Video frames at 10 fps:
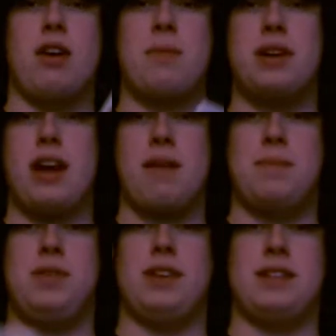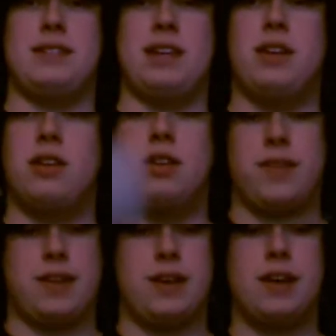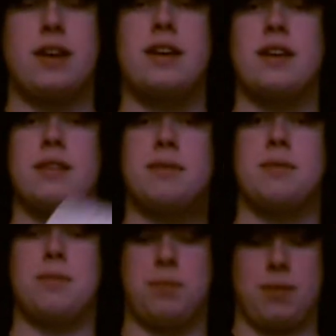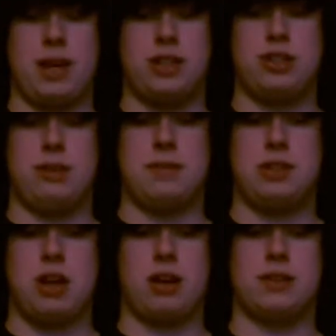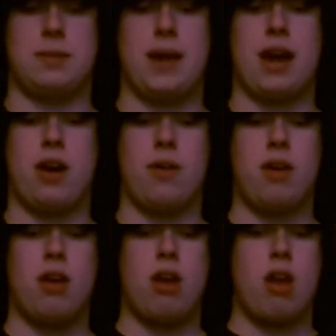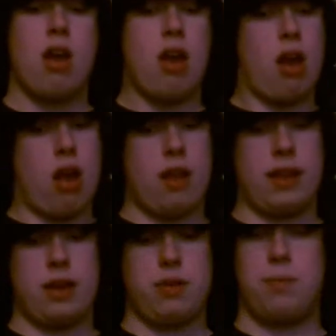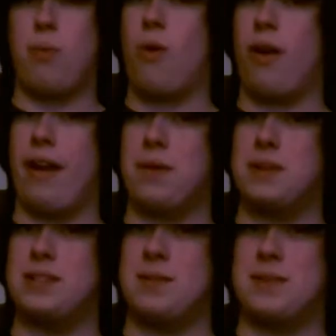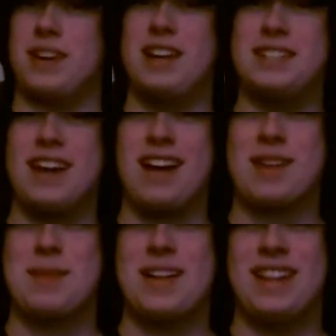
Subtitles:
you open it up and you get this little white sheet which talks about a little warning, which I'm going to talk about